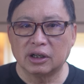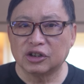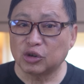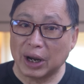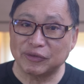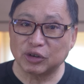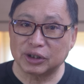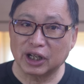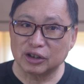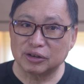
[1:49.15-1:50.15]
So I have to
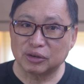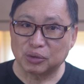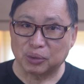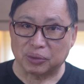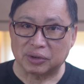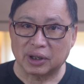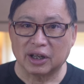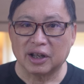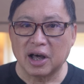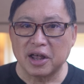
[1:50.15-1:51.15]
tell you the truth.
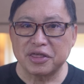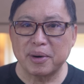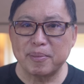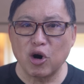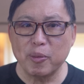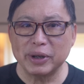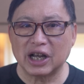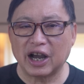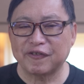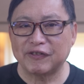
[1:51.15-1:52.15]
The moment
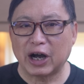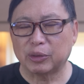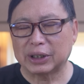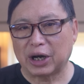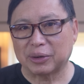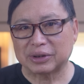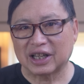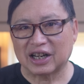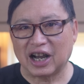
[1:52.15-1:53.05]
I found out that